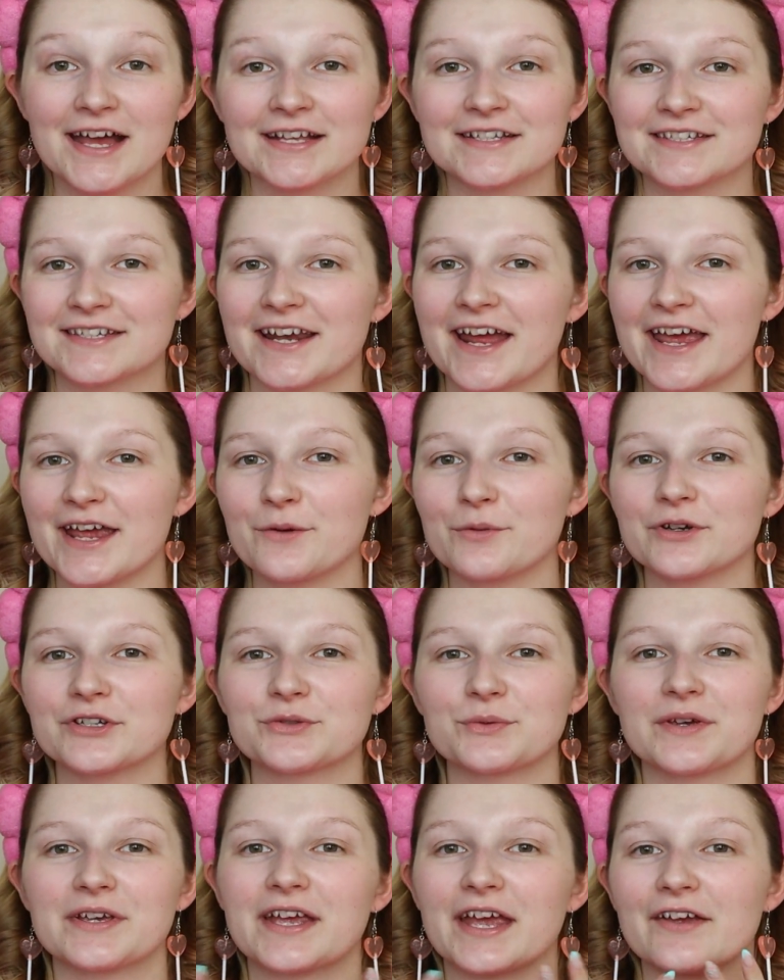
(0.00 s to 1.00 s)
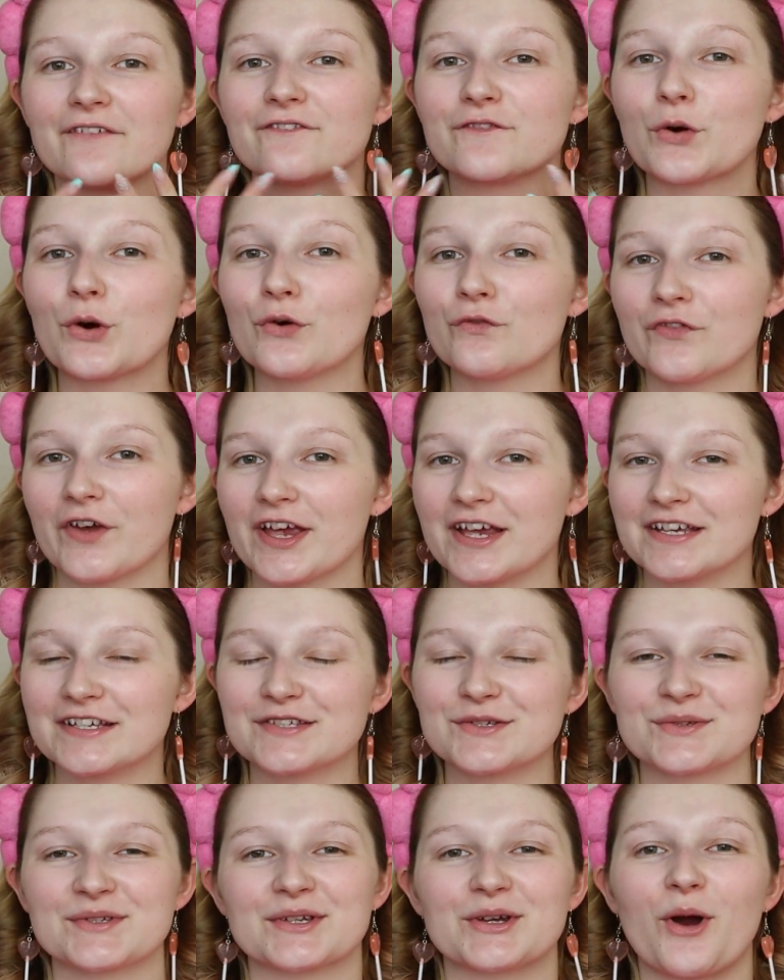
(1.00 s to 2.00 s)
Today we're doing a full
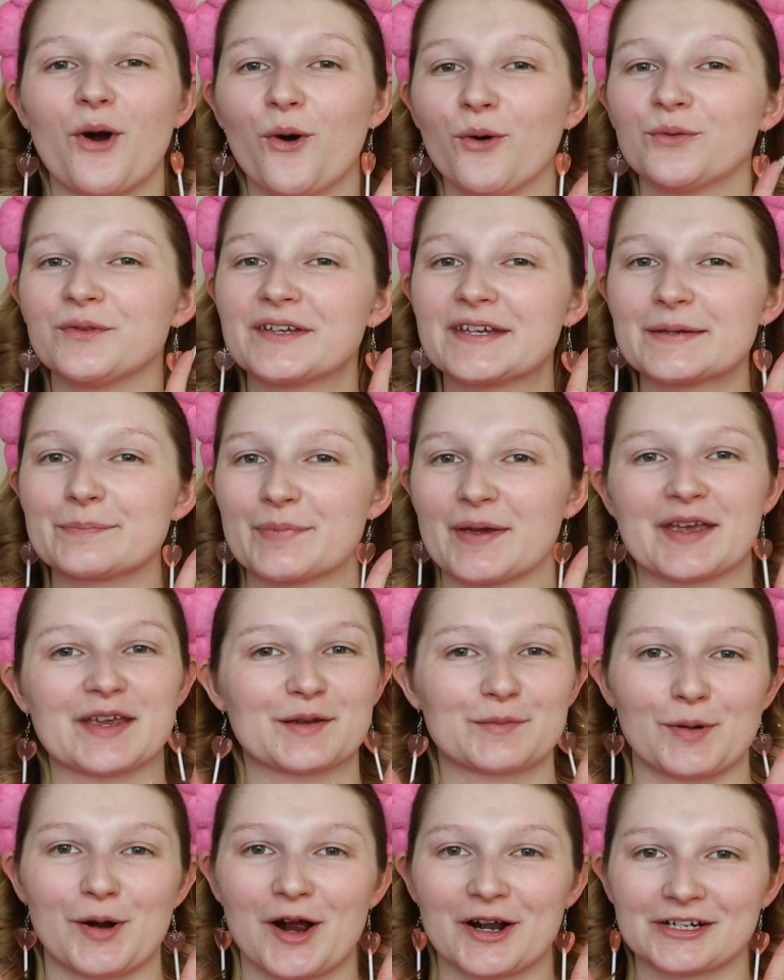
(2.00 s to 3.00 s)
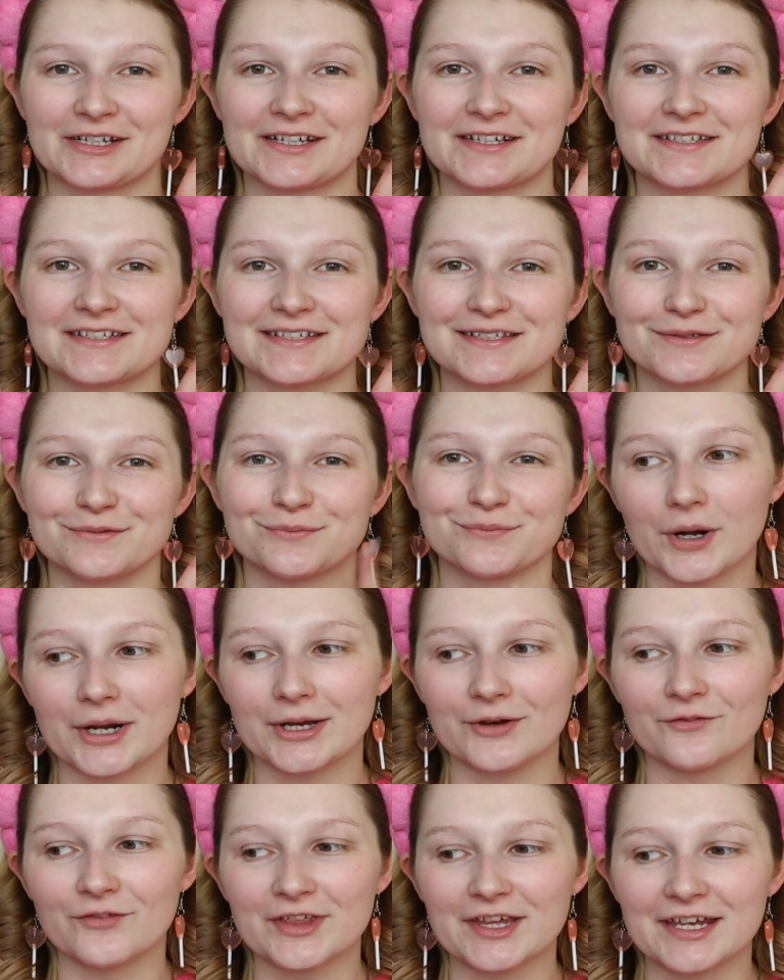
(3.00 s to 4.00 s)
face using only pink products. One
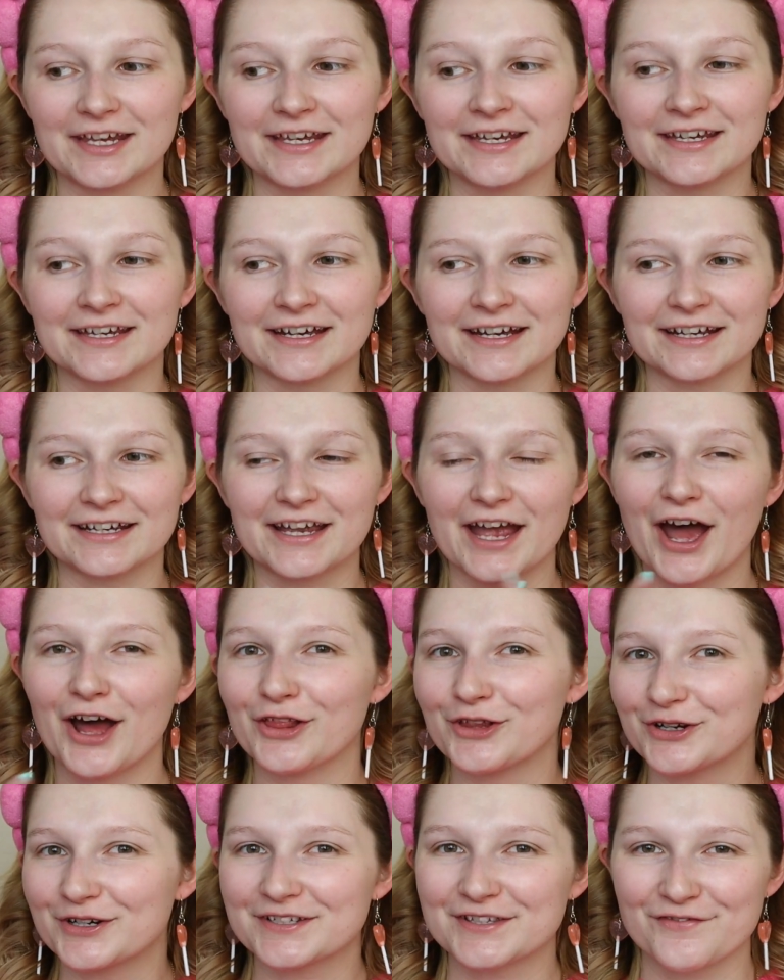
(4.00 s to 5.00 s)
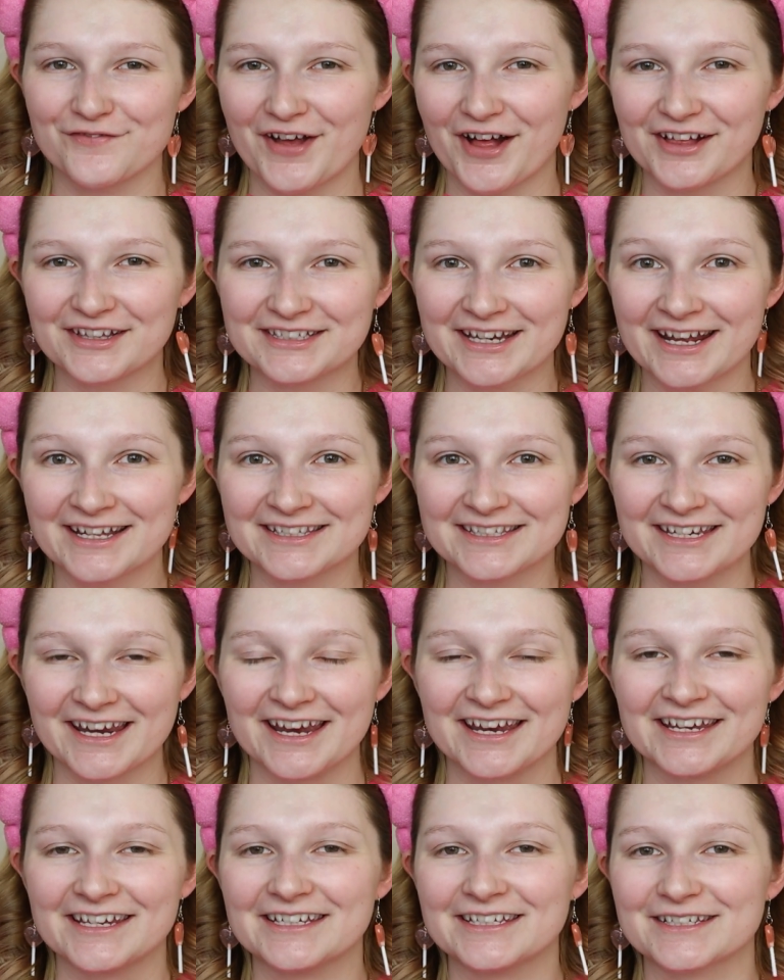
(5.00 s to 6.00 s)
of the colors of Valentine's
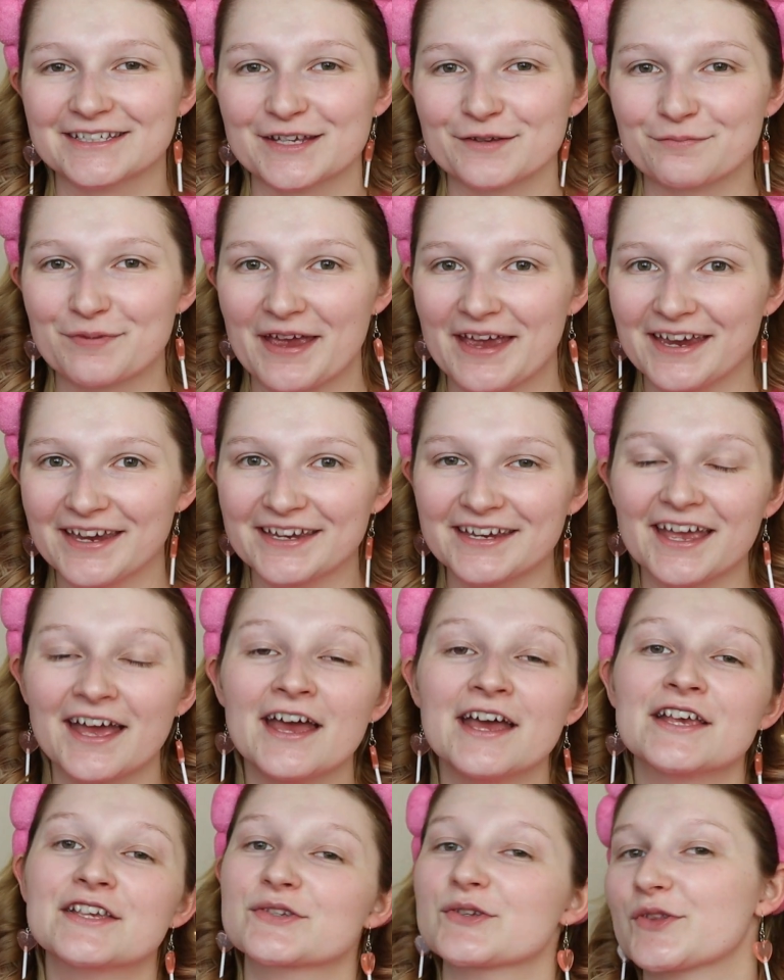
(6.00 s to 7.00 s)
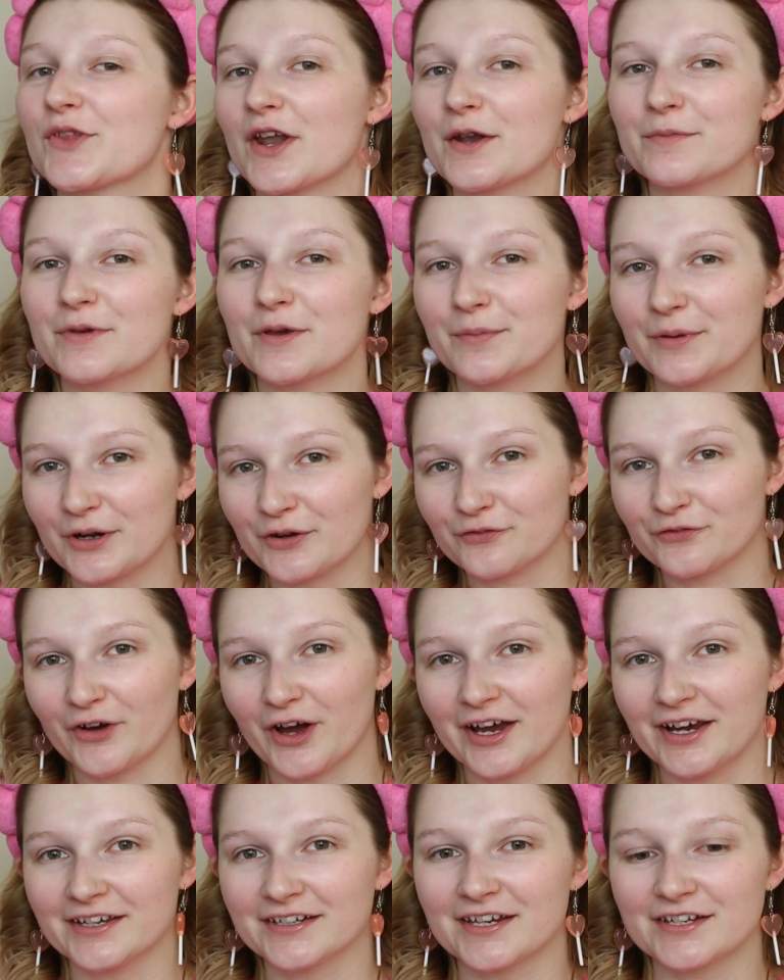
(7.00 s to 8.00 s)
Day is pink, so I thought it'd be a bit of
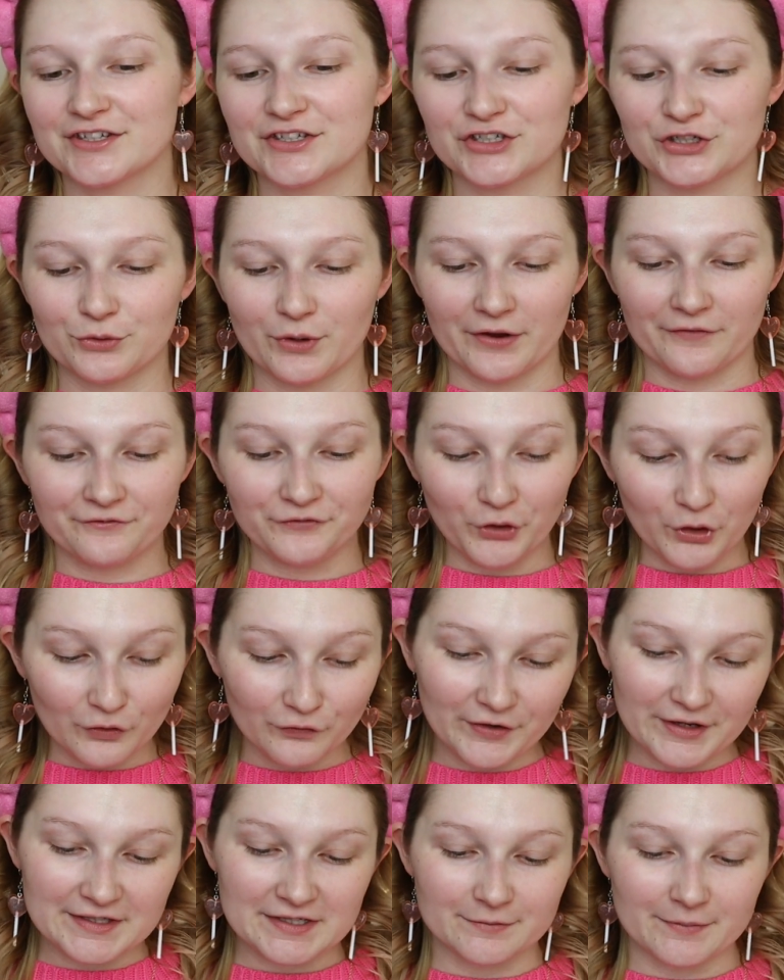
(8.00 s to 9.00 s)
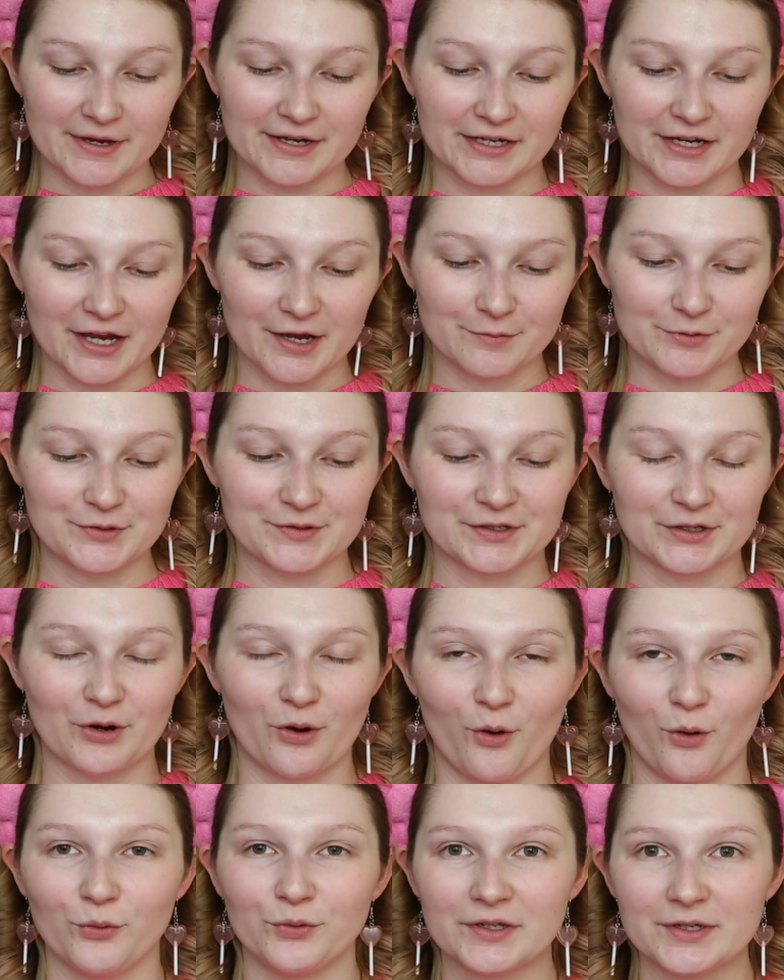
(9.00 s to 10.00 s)
fun to do a full face of makeup using
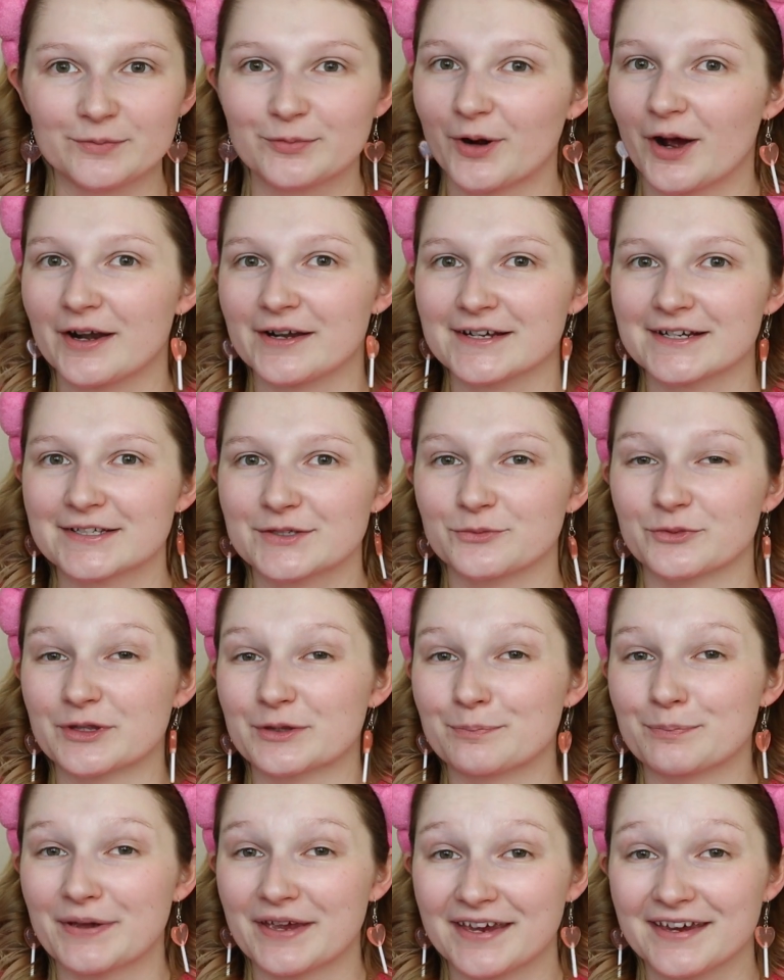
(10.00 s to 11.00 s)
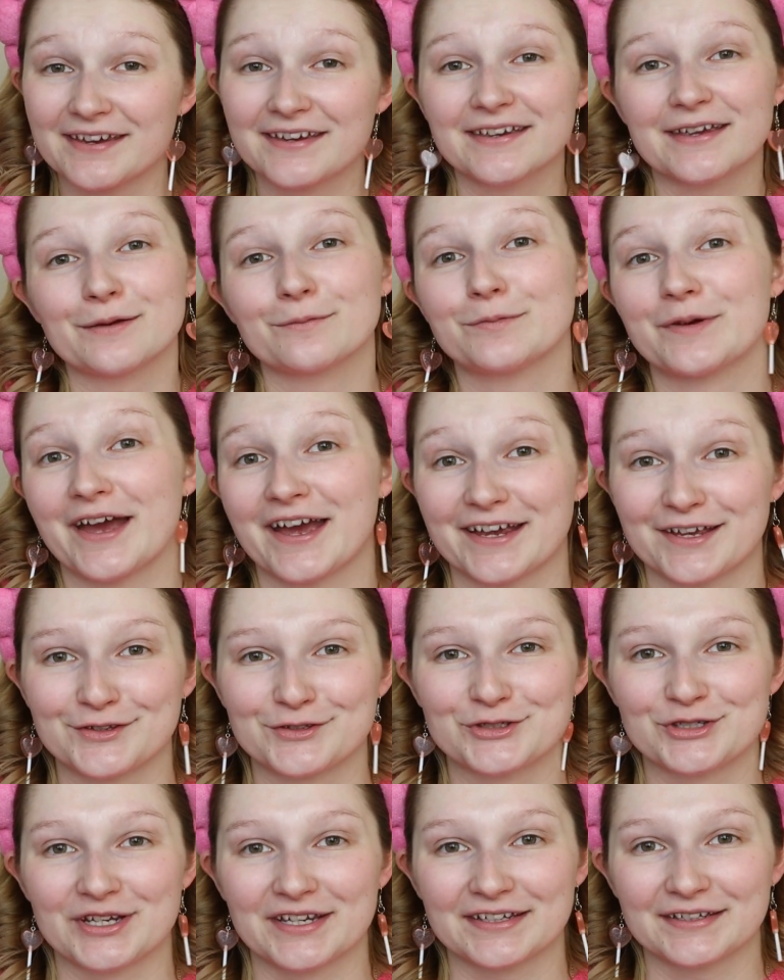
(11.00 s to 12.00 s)
only products with pink
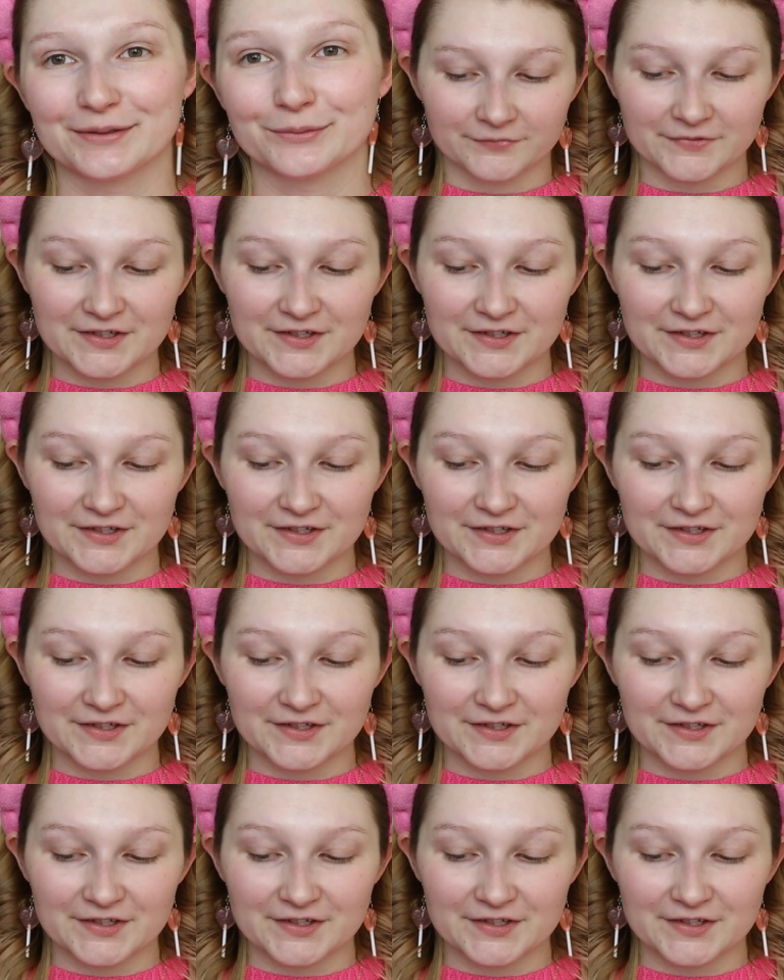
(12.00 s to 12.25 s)
packaging.